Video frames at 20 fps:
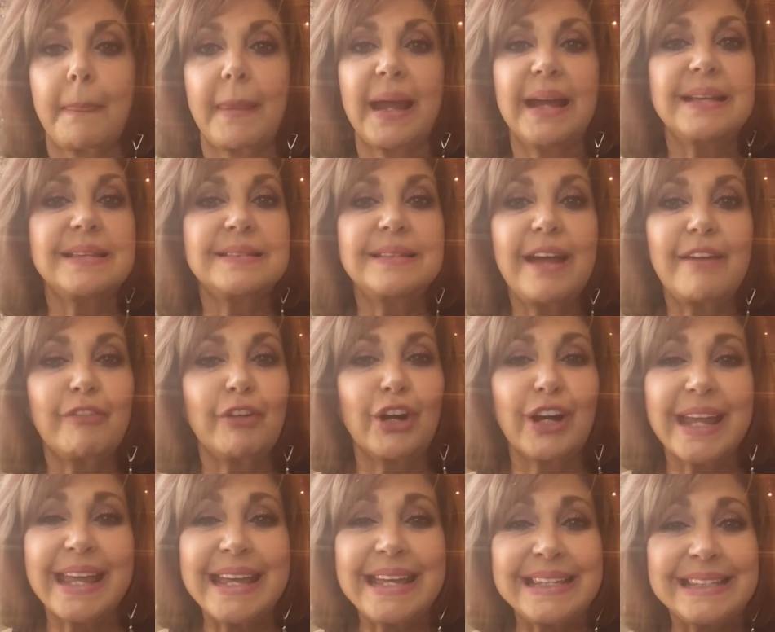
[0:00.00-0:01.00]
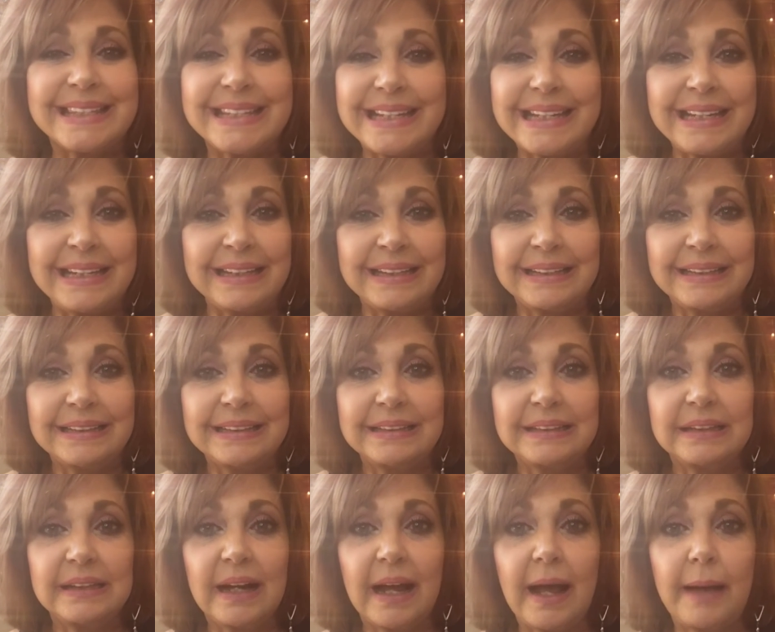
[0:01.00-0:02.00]
it's never easy.
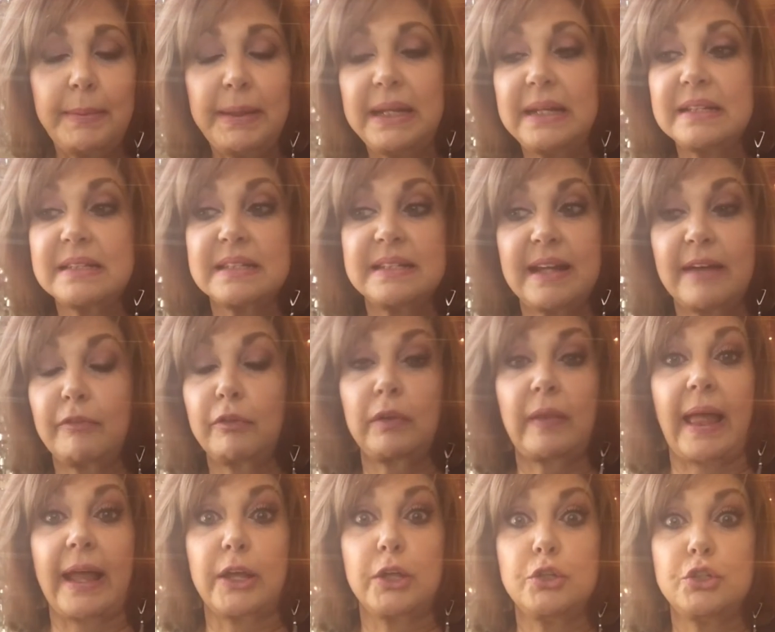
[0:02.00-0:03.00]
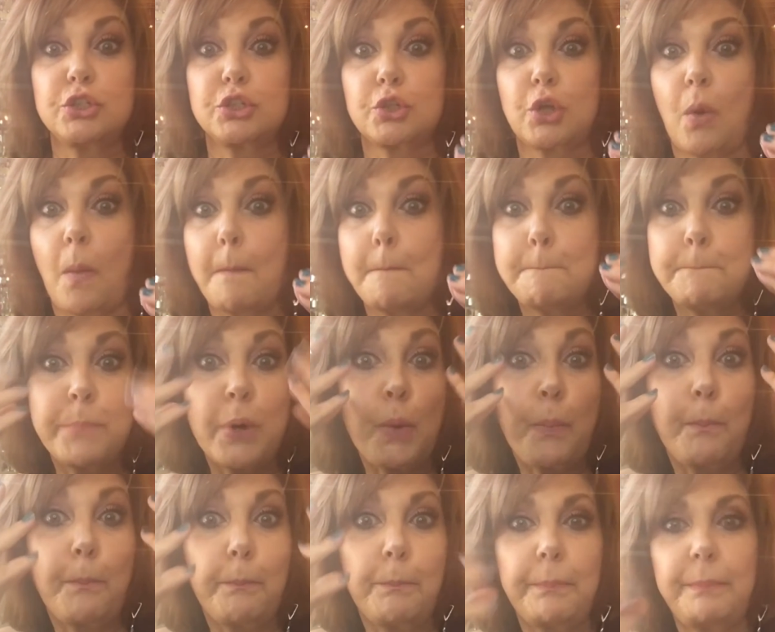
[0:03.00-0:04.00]
I mean, it's never like you just go
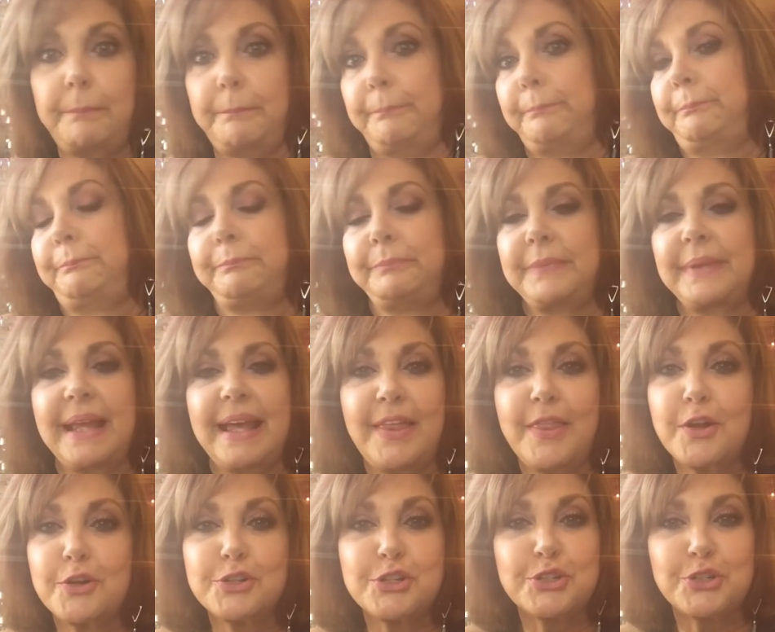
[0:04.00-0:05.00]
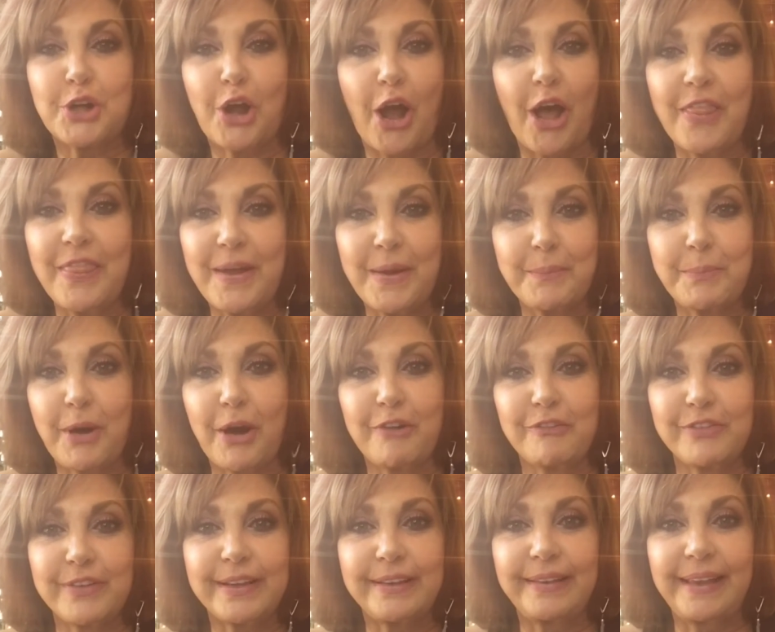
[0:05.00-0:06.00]
boop and they're just on there
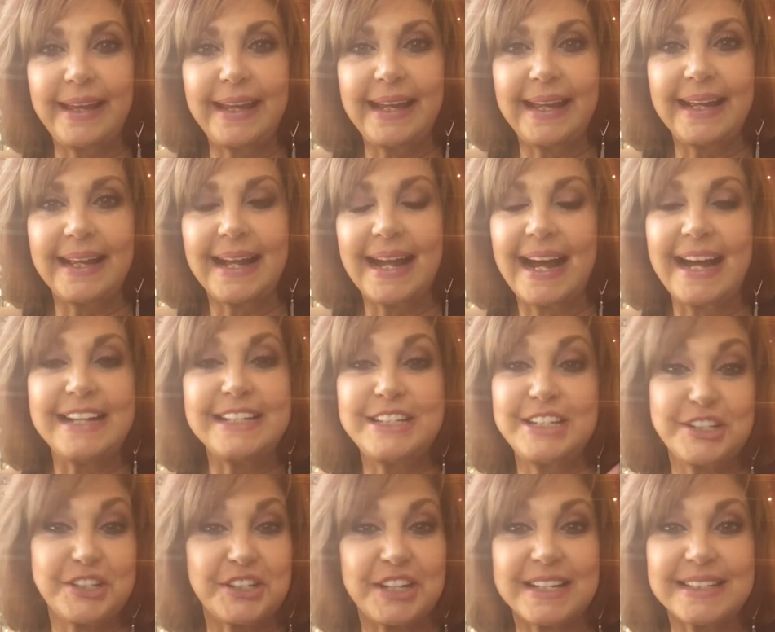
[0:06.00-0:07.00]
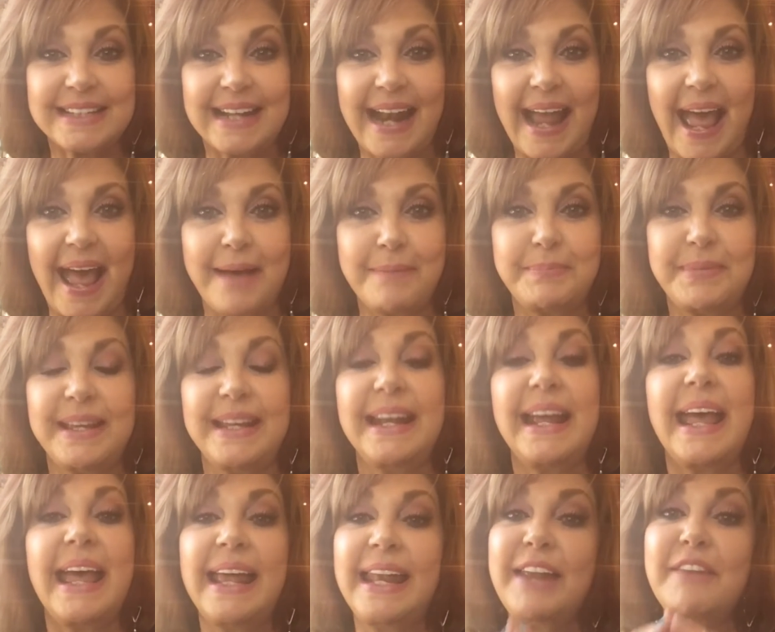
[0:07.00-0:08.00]
perfectly. It just doesn't happen.
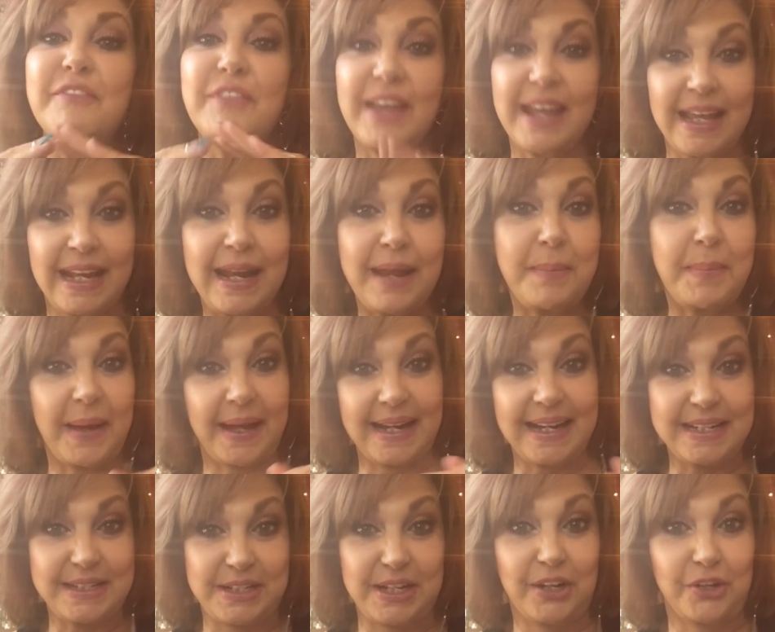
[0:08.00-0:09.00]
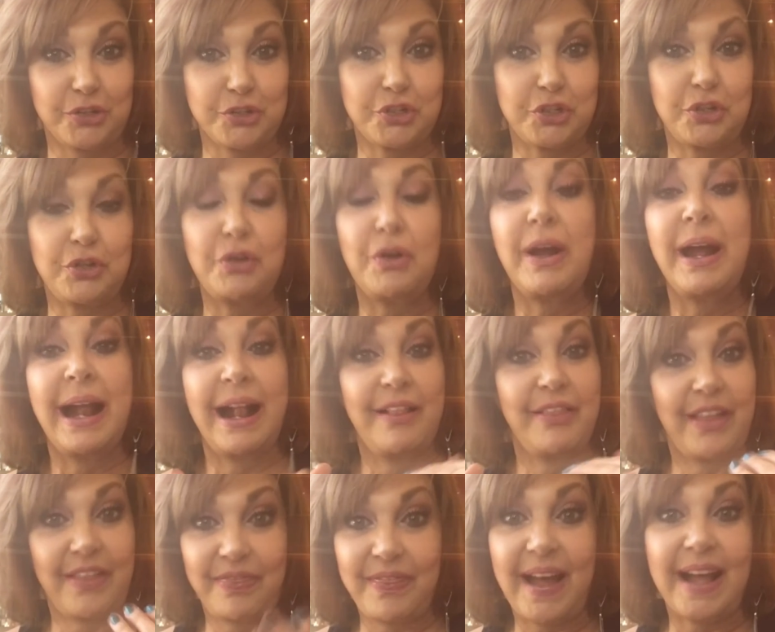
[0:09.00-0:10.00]
And if anybody tells you
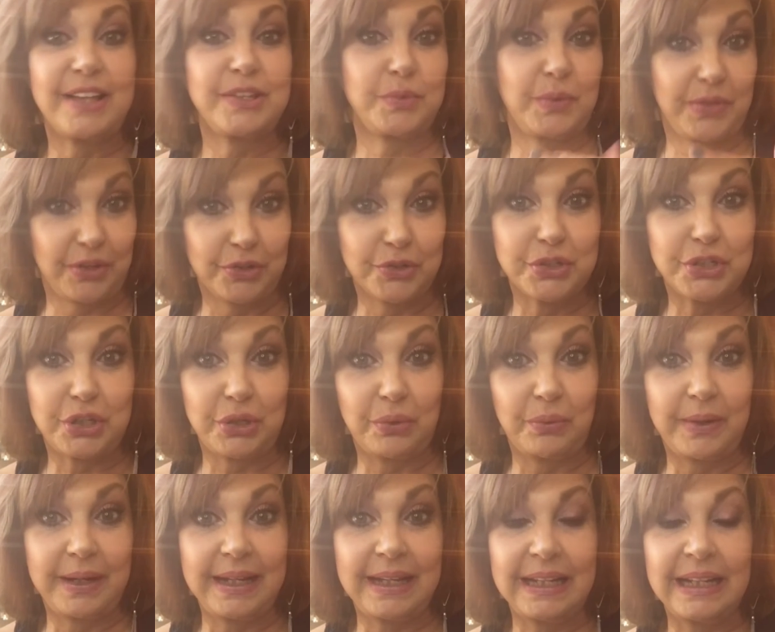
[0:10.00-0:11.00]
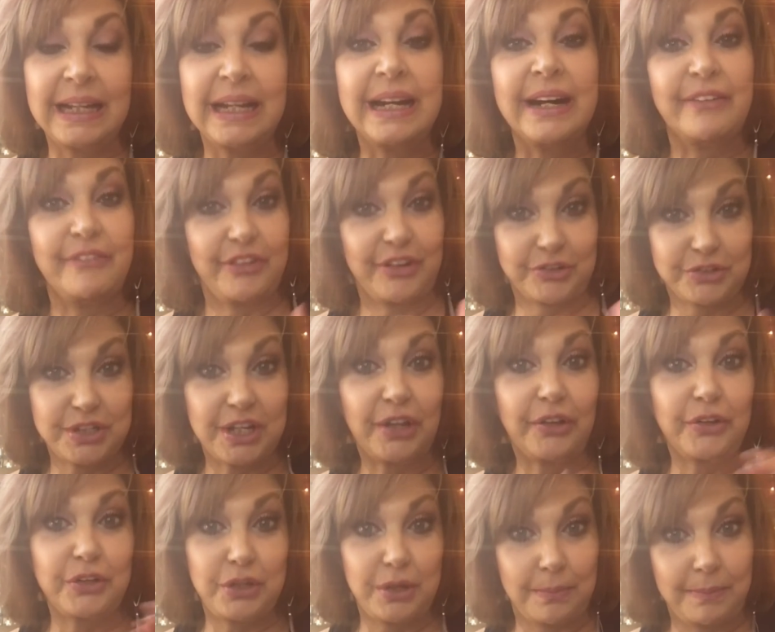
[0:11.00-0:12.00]
that that's what they're doing, they're
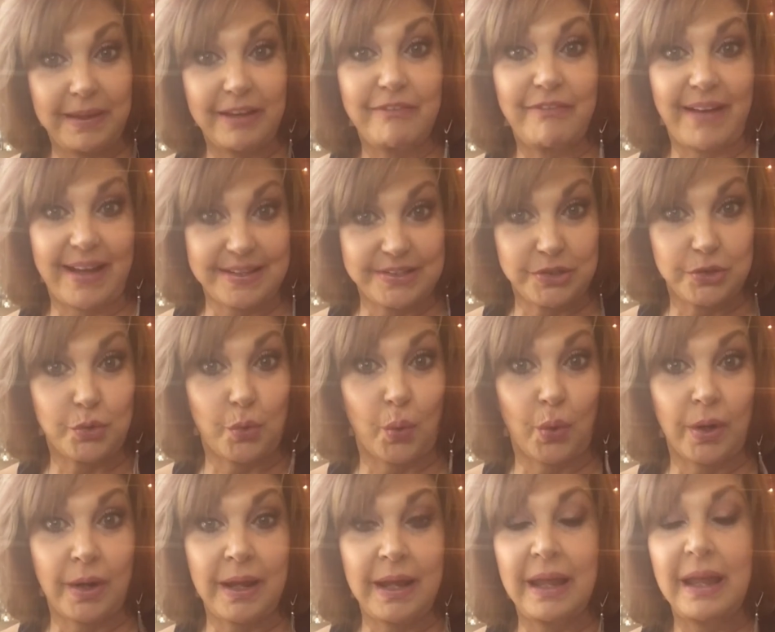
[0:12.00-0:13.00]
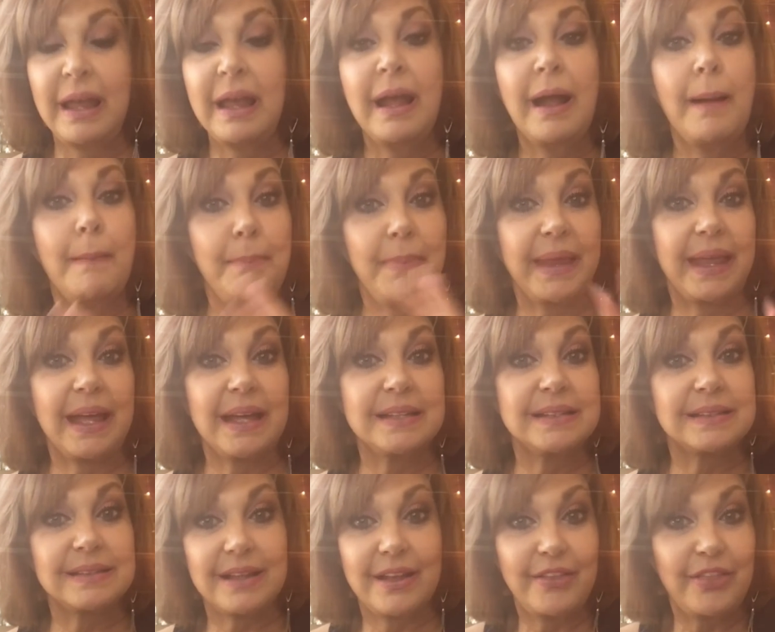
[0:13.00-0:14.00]
telling you a big fat story,
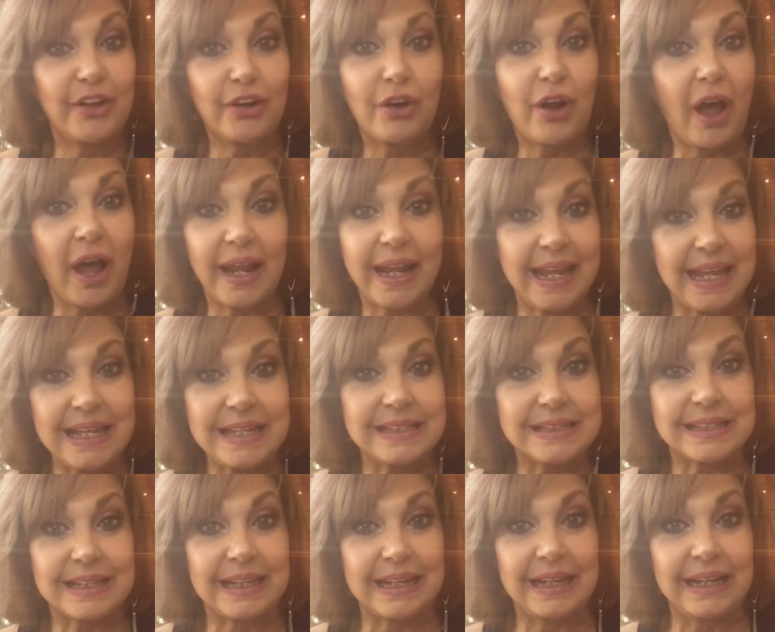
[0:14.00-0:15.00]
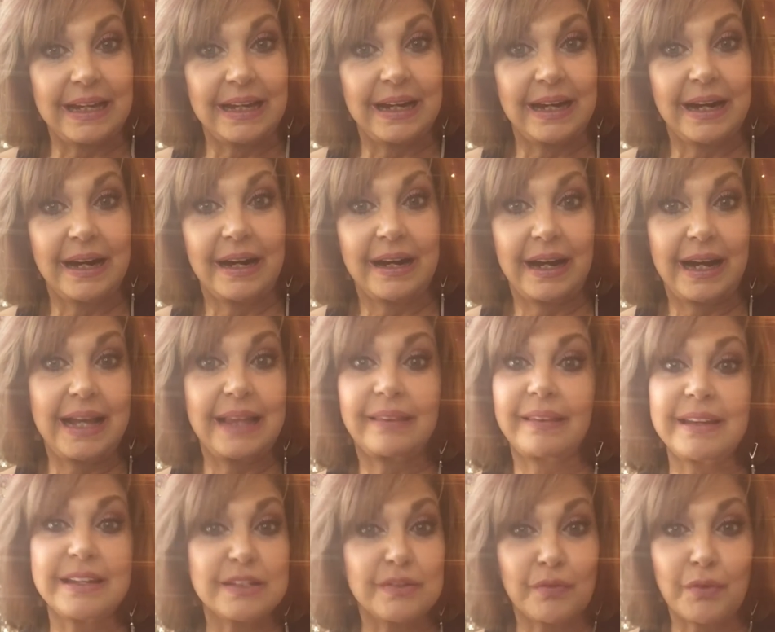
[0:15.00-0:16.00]
because they're not easy. At
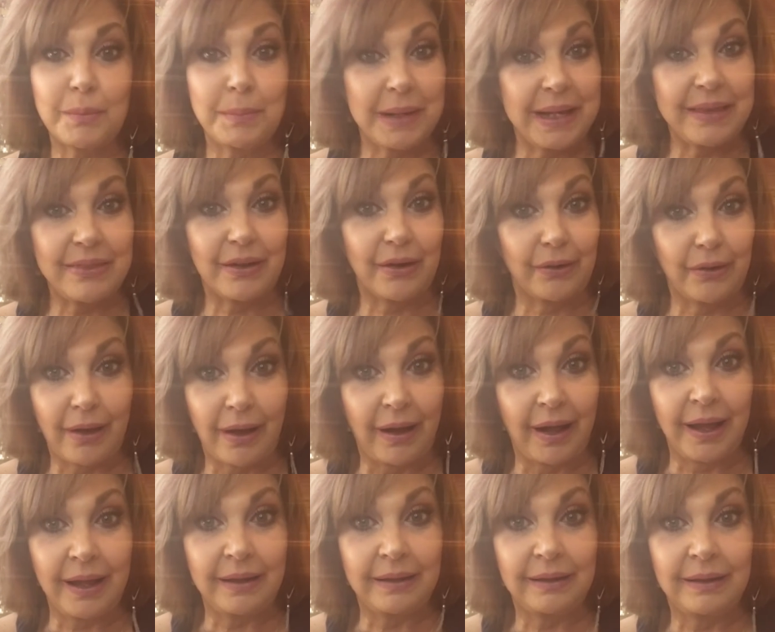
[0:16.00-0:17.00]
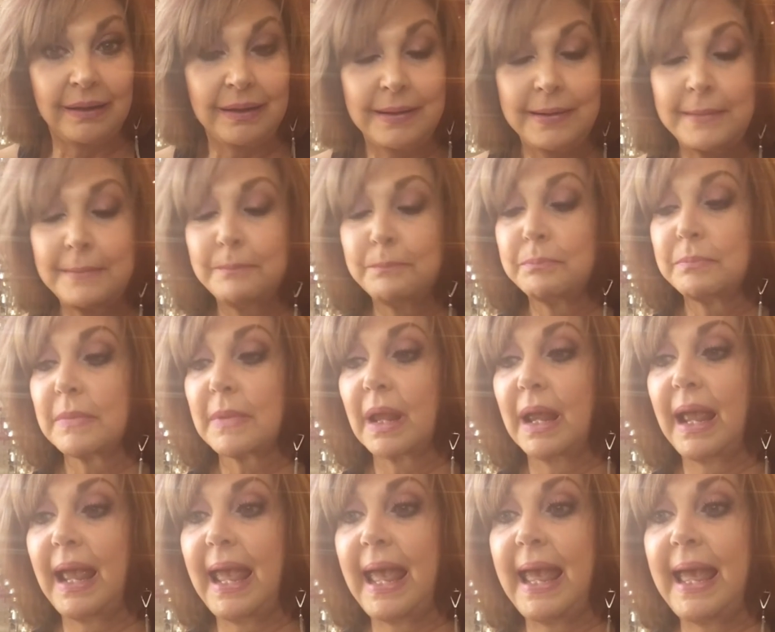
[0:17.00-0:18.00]
least for me, they're not.
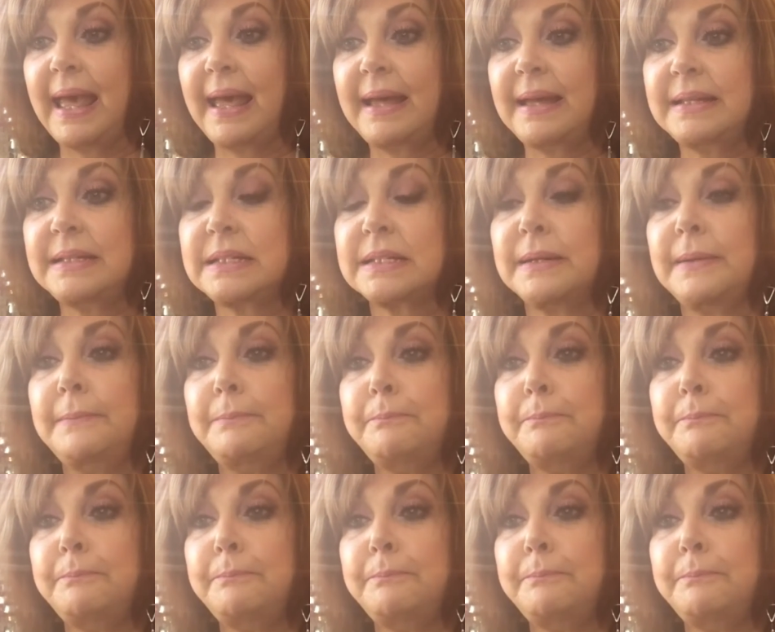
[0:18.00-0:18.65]
And